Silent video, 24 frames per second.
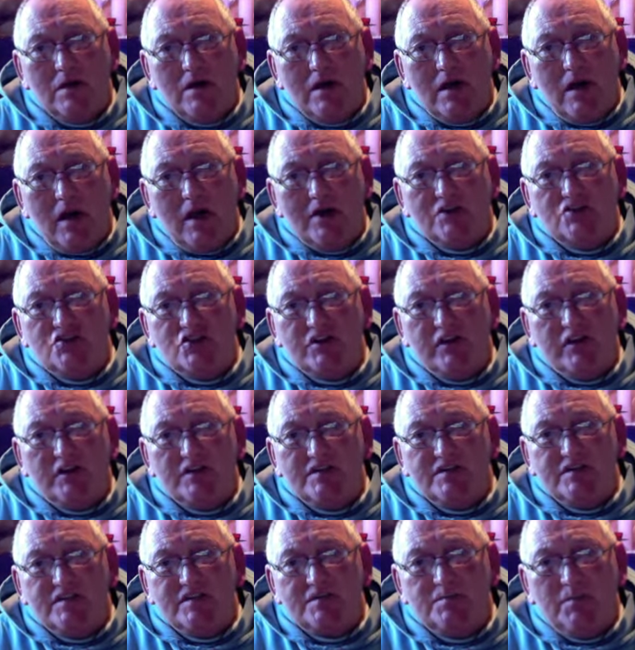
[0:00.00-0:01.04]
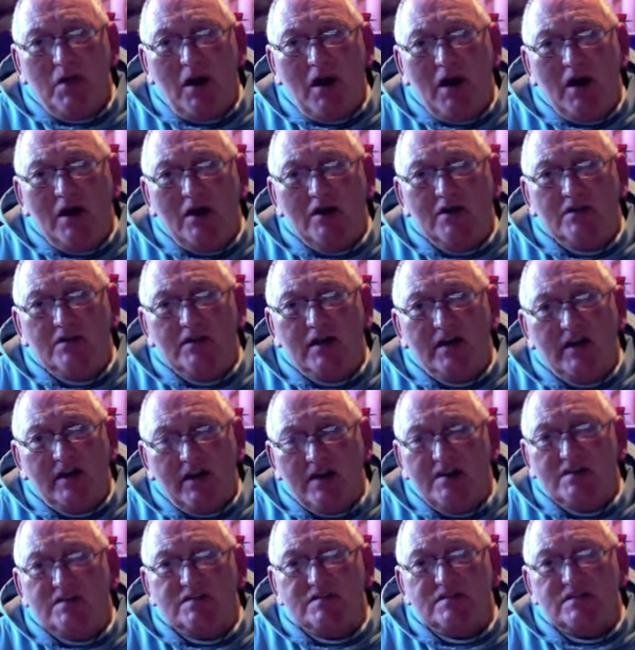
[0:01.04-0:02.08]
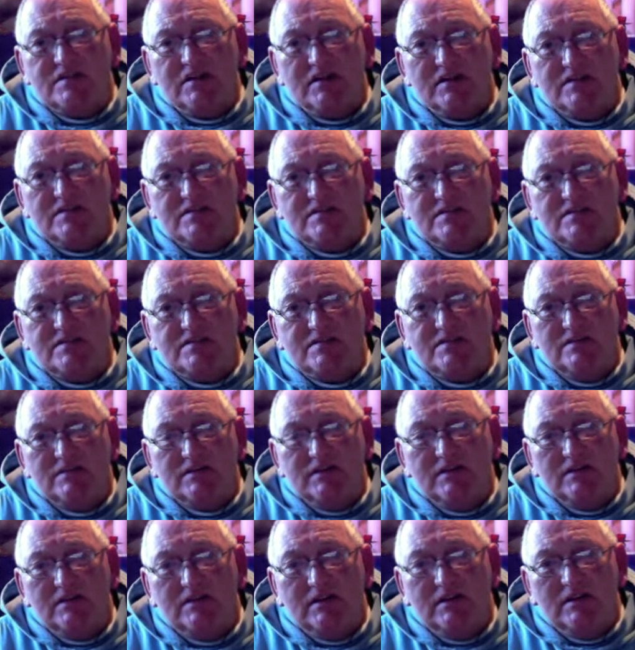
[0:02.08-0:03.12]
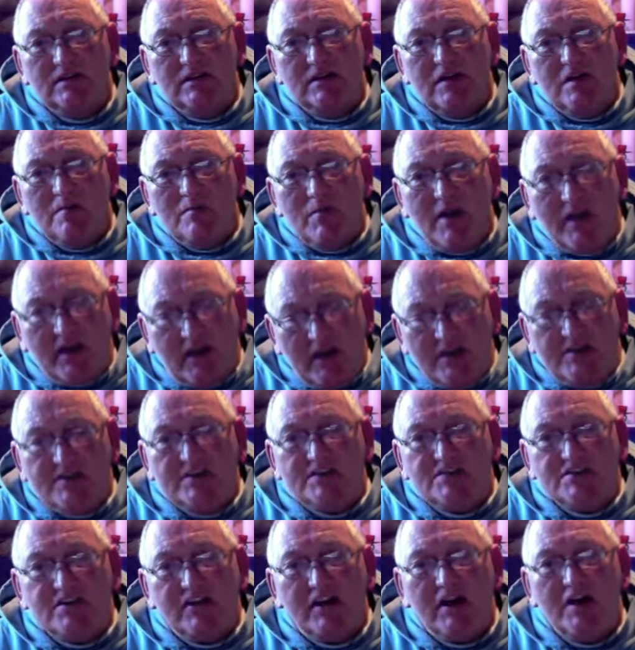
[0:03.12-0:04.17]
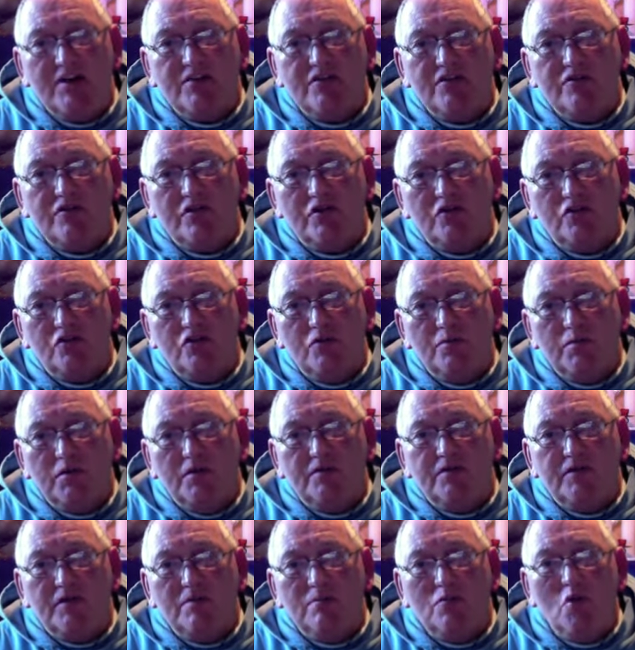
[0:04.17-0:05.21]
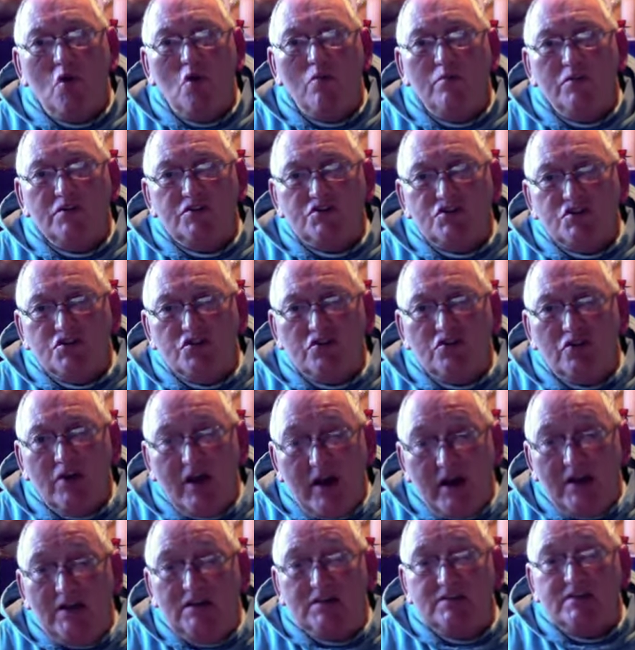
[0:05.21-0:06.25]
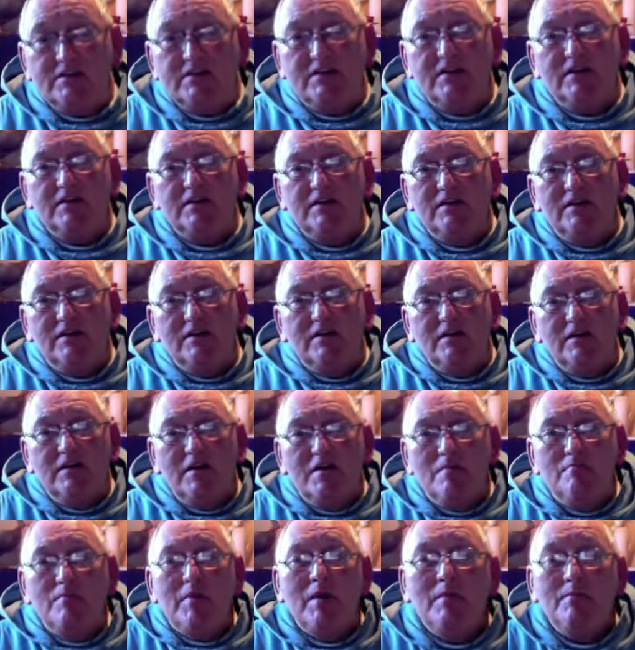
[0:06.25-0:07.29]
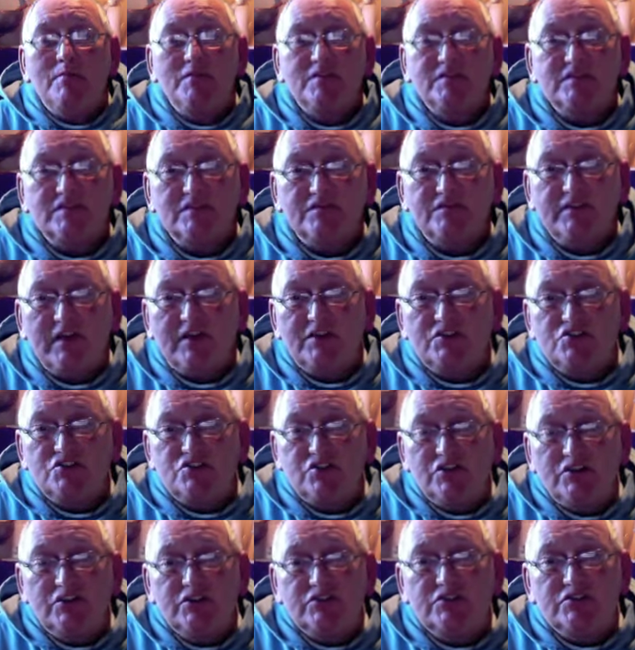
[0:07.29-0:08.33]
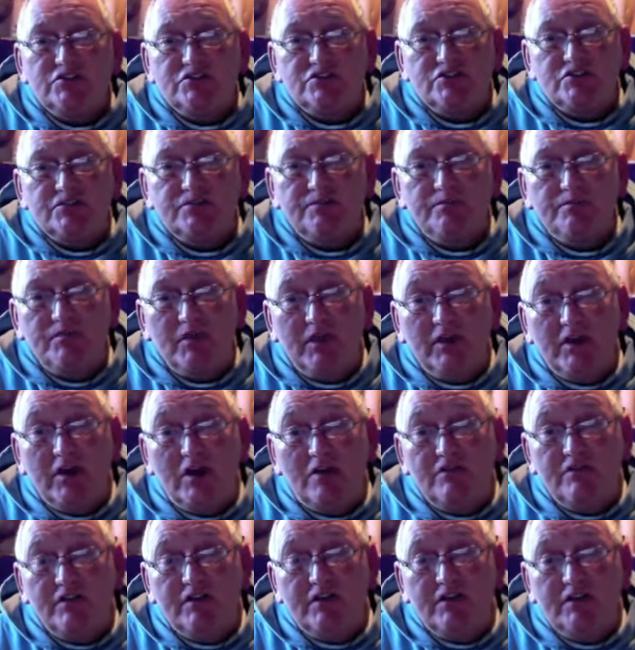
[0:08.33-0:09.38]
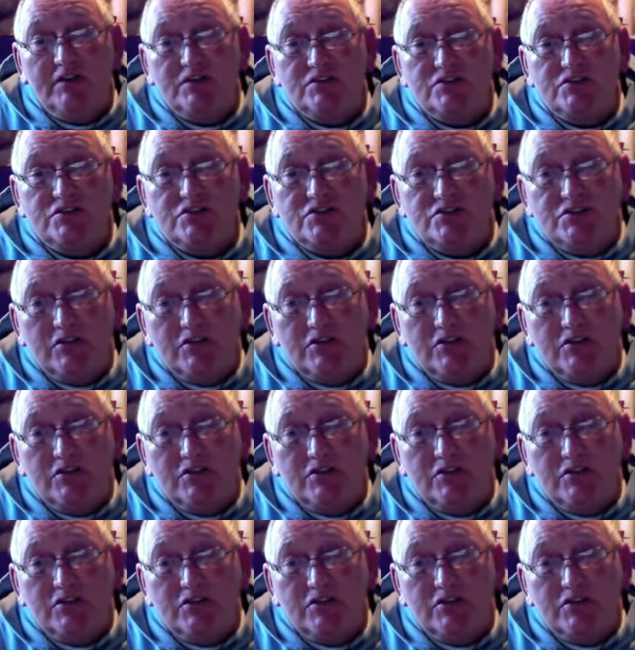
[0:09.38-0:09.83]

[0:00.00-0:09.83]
And she conspired against us by getting together a group of the more mature elderly members of that church in our village.